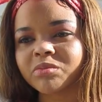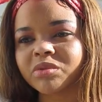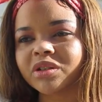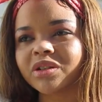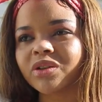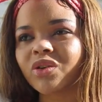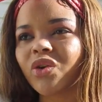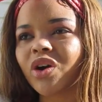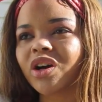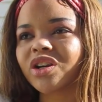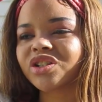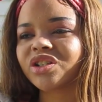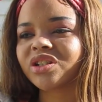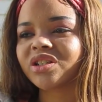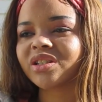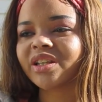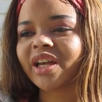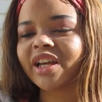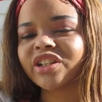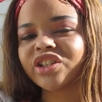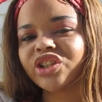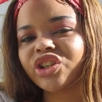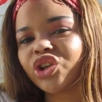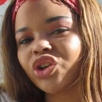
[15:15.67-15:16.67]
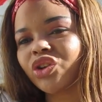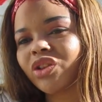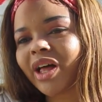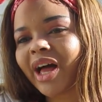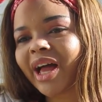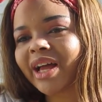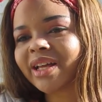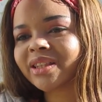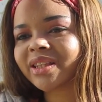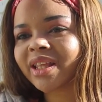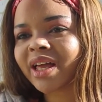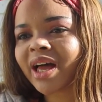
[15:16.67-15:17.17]
But questions like, do you
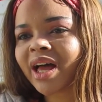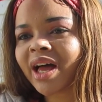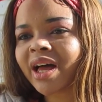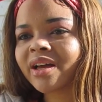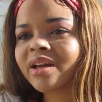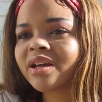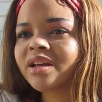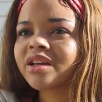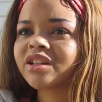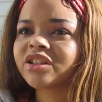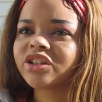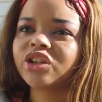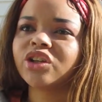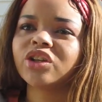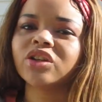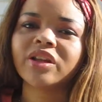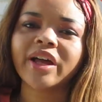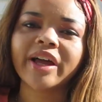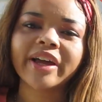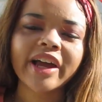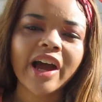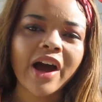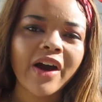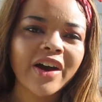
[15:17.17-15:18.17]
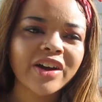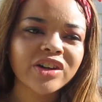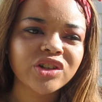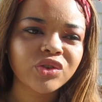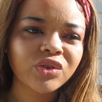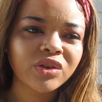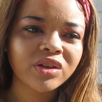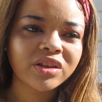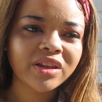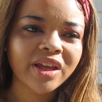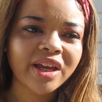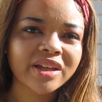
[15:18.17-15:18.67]
like that? Do you like how I
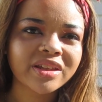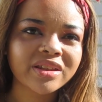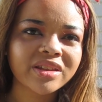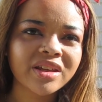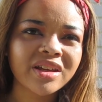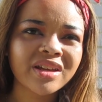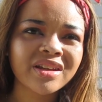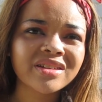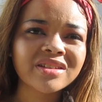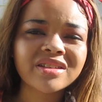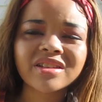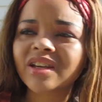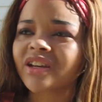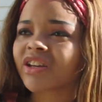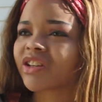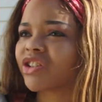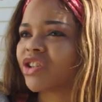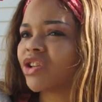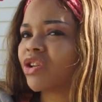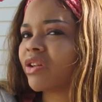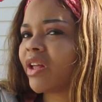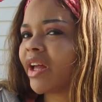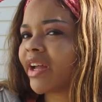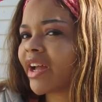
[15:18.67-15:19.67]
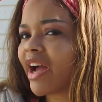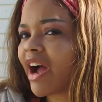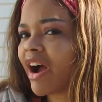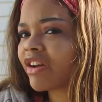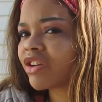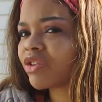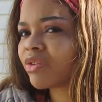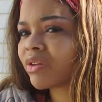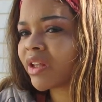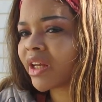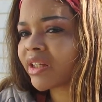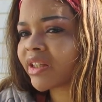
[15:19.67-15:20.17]
do it like this? Do you like how
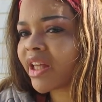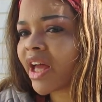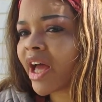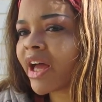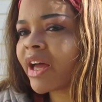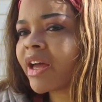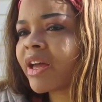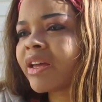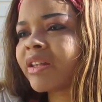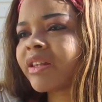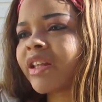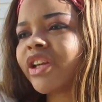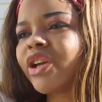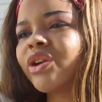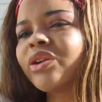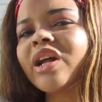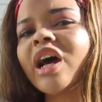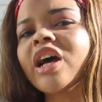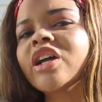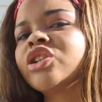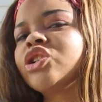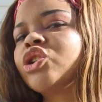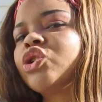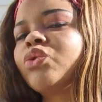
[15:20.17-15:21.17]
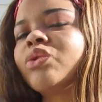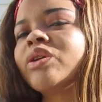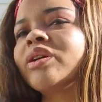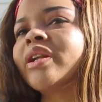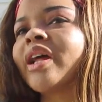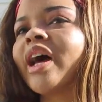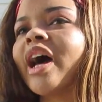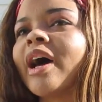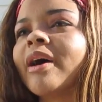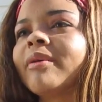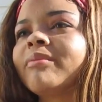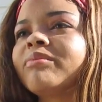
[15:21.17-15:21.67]
I do it like that? Now you're not
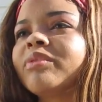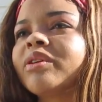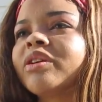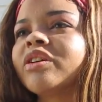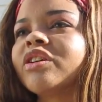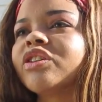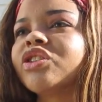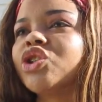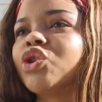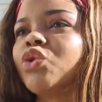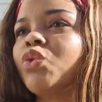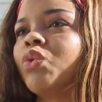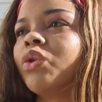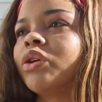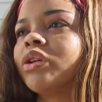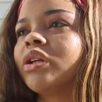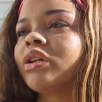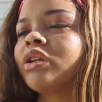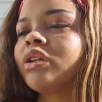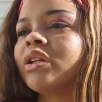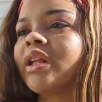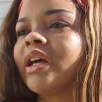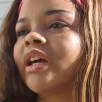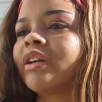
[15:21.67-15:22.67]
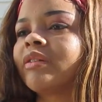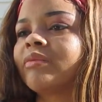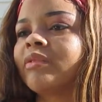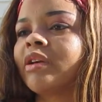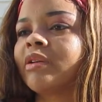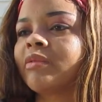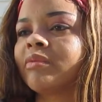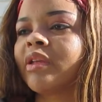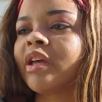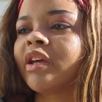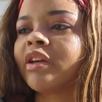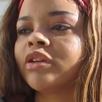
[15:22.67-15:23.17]
doing that because you want to like
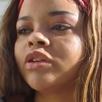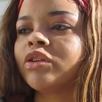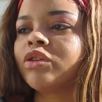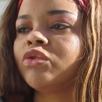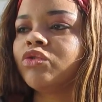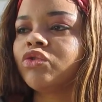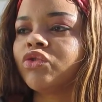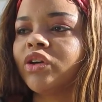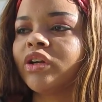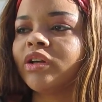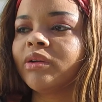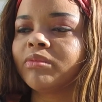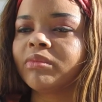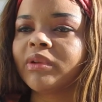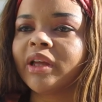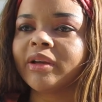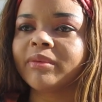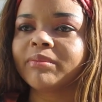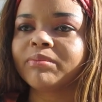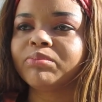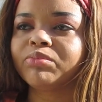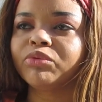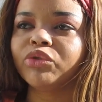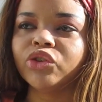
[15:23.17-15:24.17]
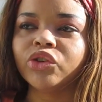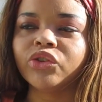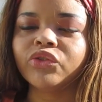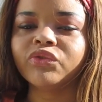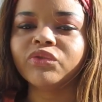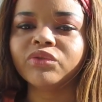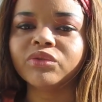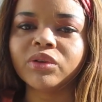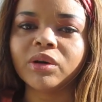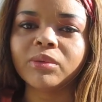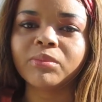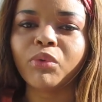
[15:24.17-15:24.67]
like like you trying to like
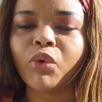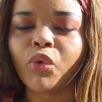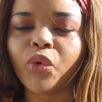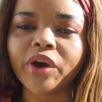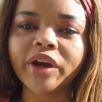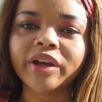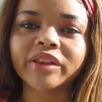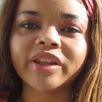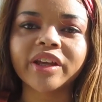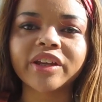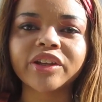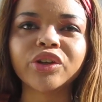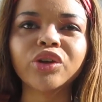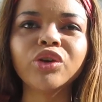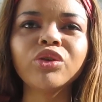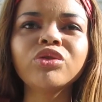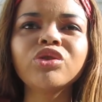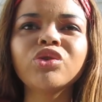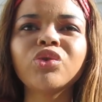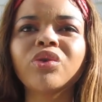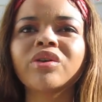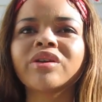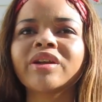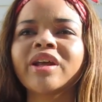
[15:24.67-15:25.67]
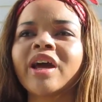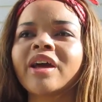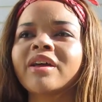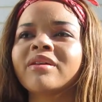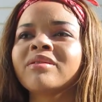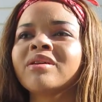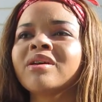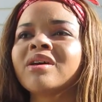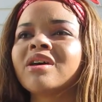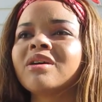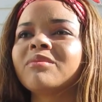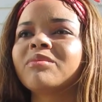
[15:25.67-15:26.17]
prove a point. Like you doing
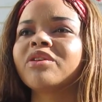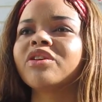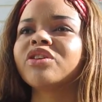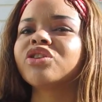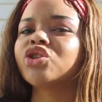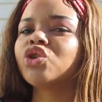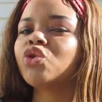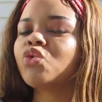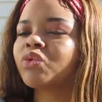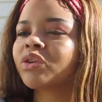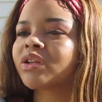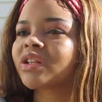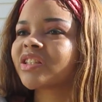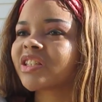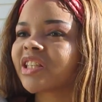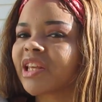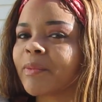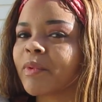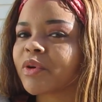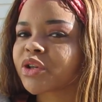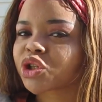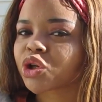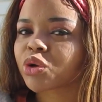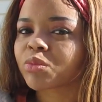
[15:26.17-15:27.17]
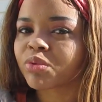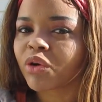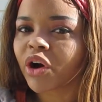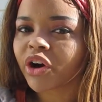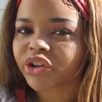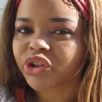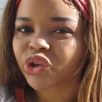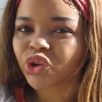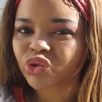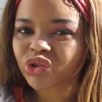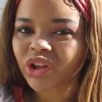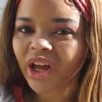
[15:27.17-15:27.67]
that because you want to see what your
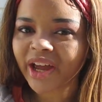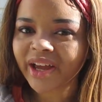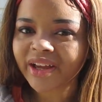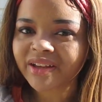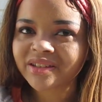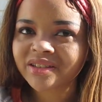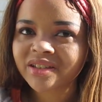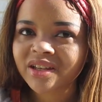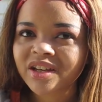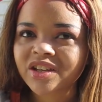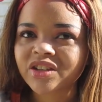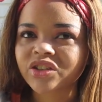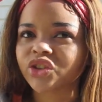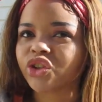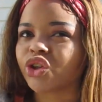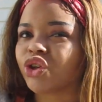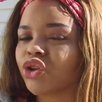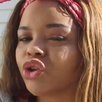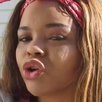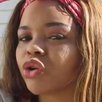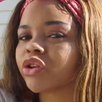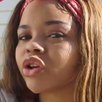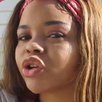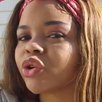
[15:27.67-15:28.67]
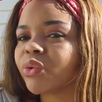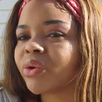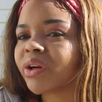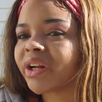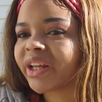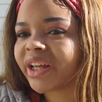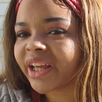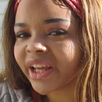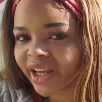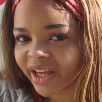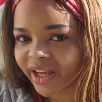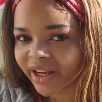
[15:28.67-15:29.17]
partner likes, so you know to do it
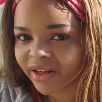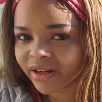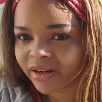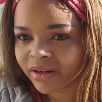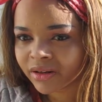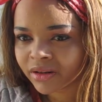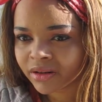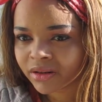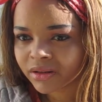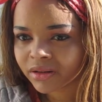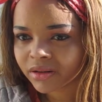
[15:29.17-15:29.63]
again.